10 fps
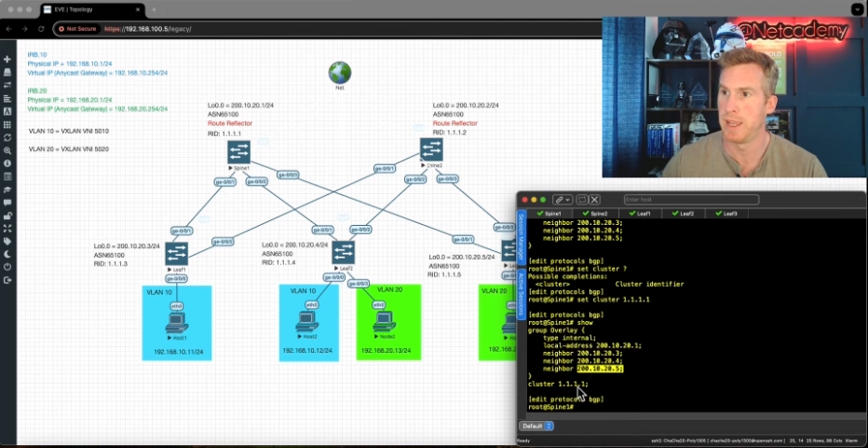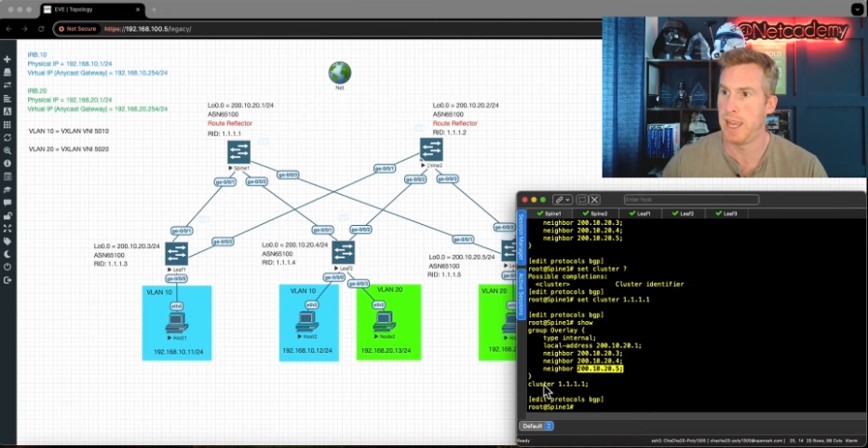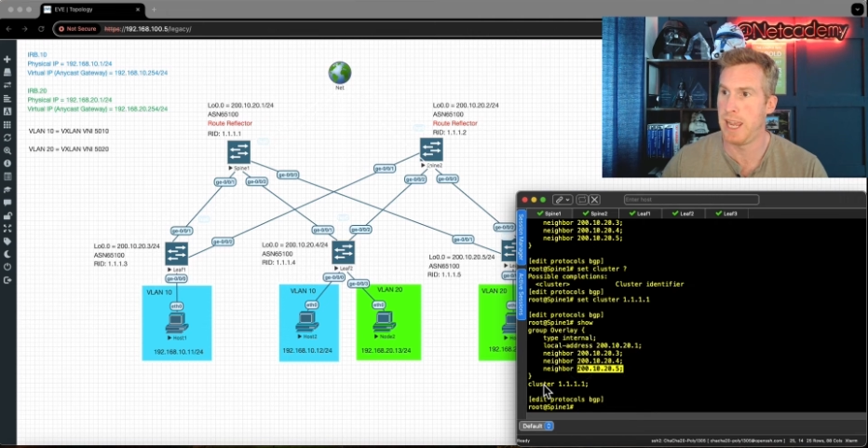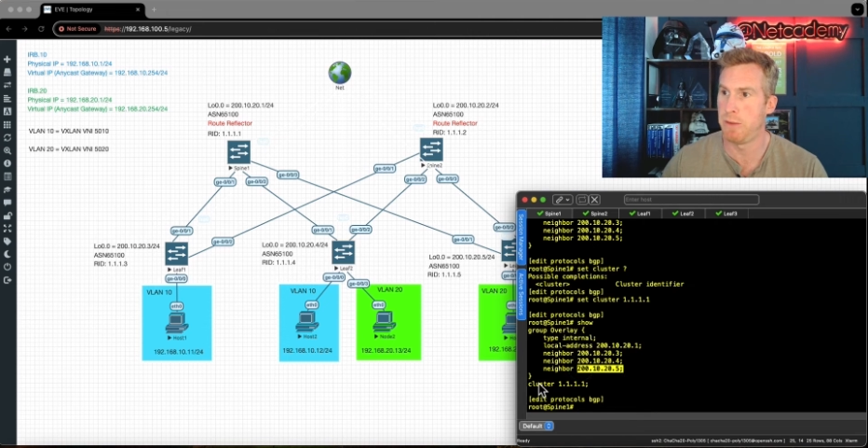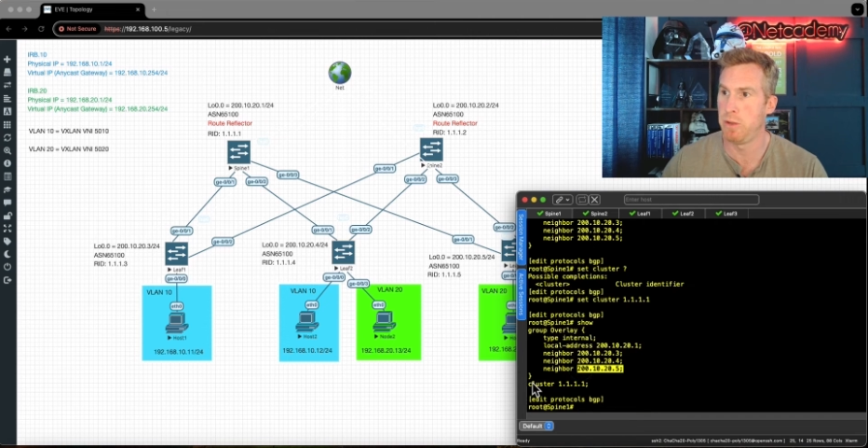
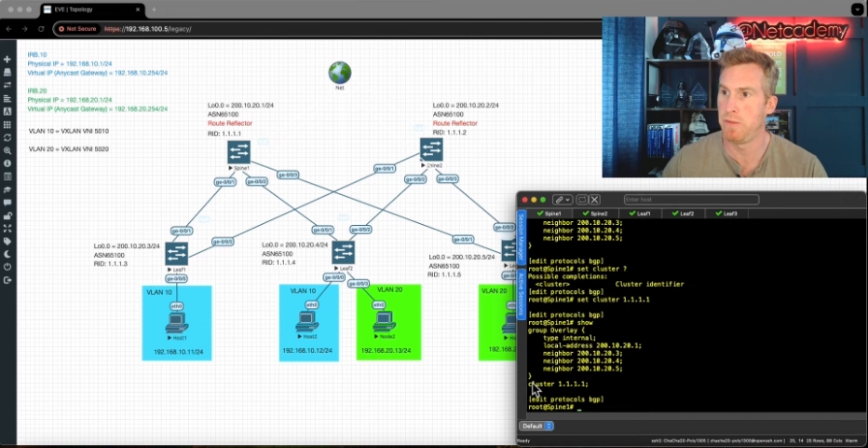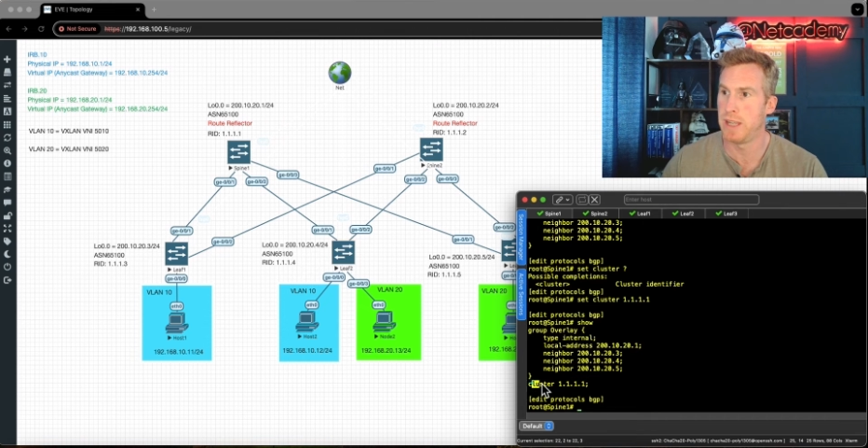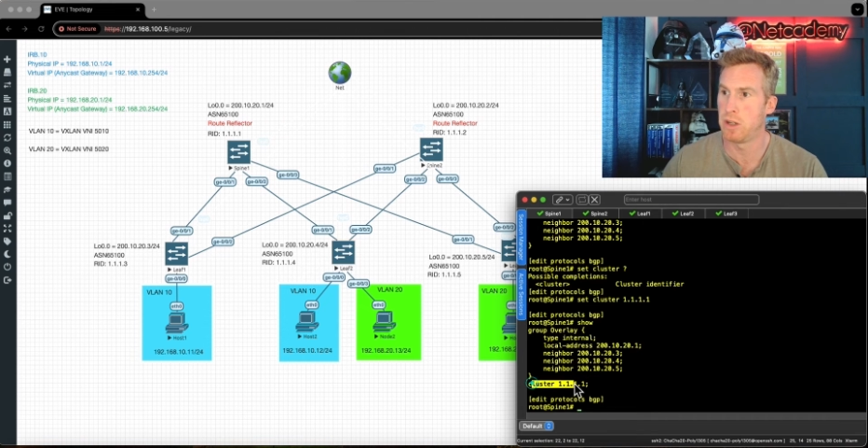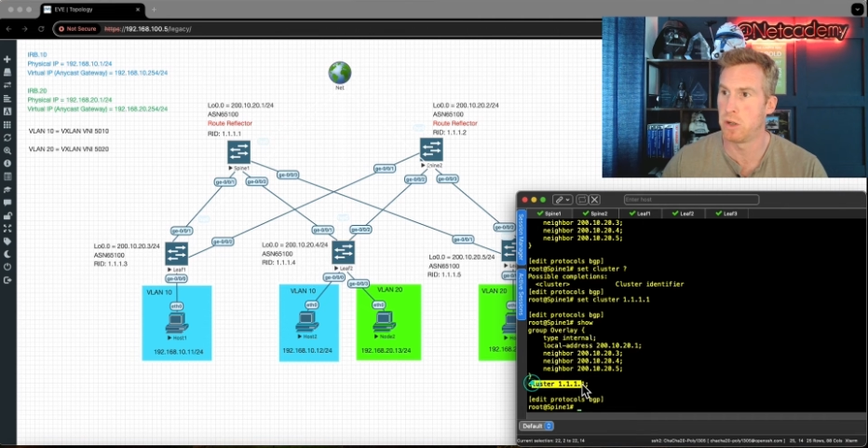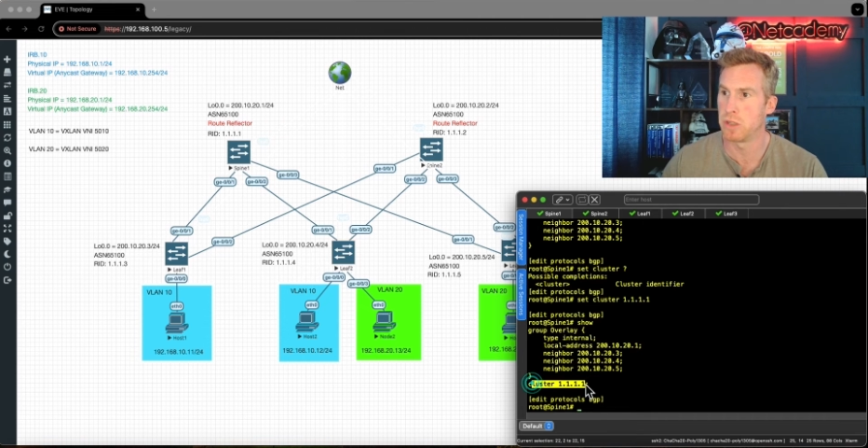And we've
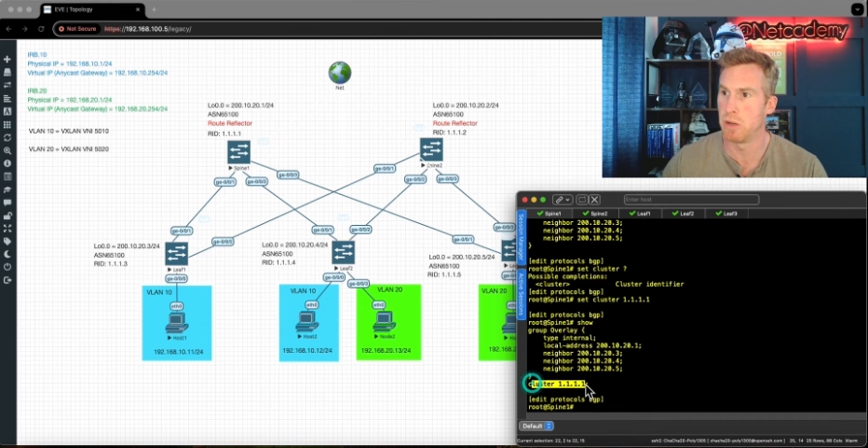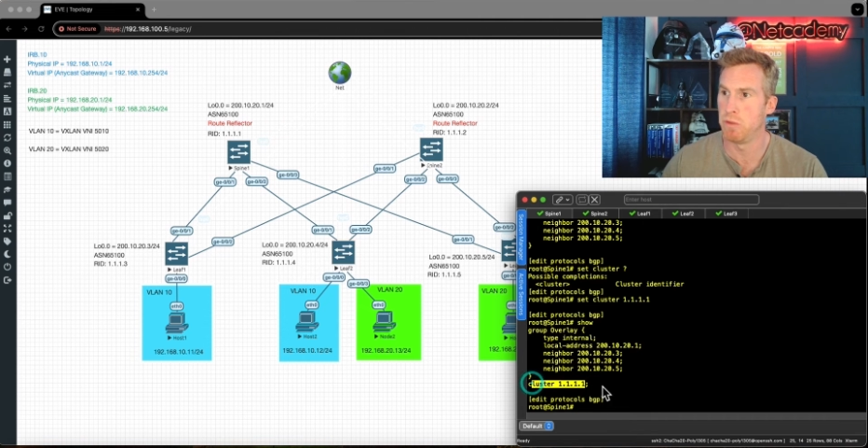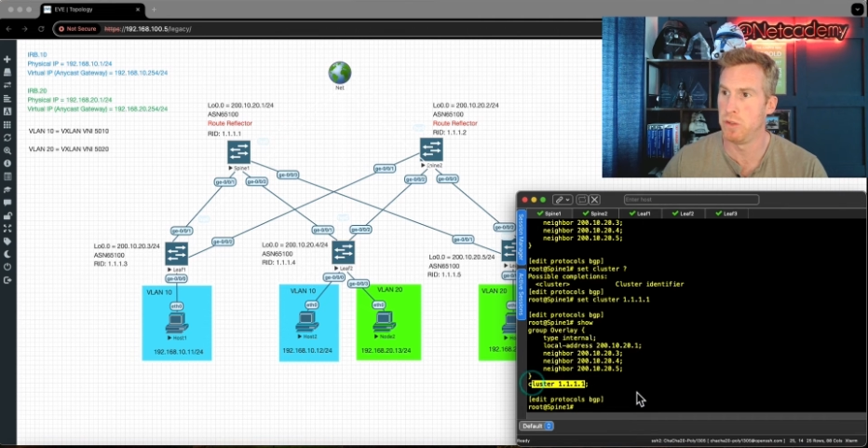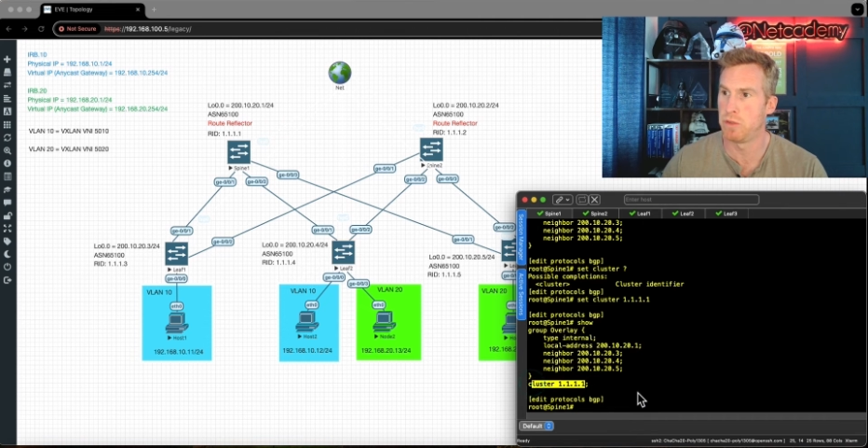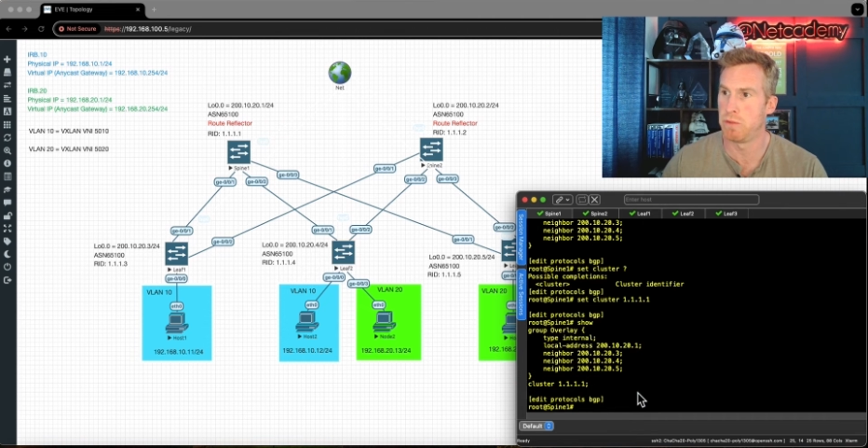then got our router